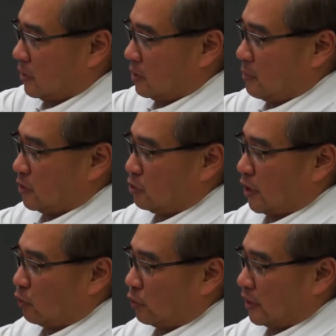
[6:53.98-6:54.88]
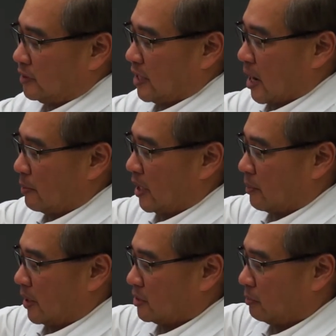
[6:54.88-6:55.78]
to make sure I don't
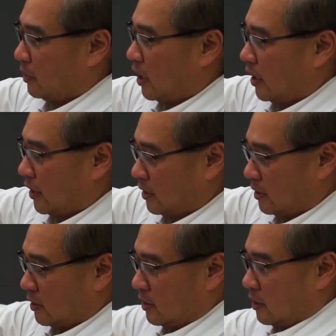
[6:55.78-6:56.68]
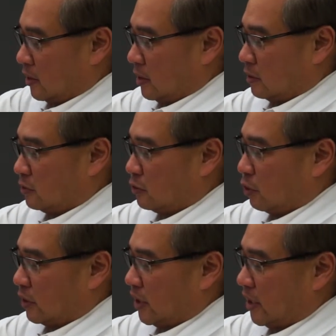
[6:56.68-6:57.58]
contaminate my supply. There's
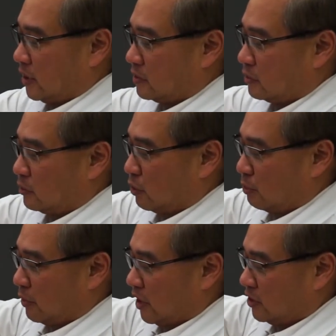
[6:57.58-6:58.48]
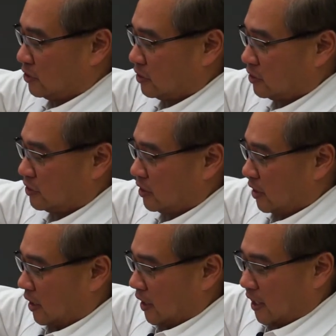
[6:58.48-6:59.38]
no kinks, there's no abrasions,
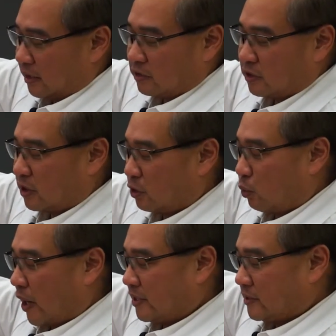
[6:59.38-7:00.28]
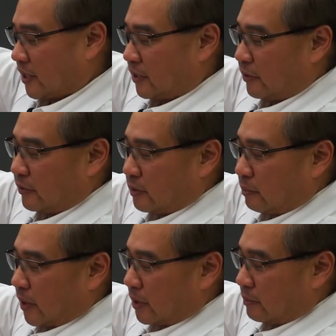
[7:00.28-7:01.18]
and there's another Y site here at the
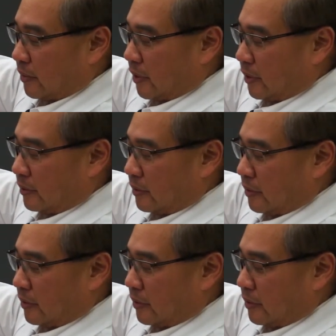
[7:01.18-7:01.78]
bottom right here.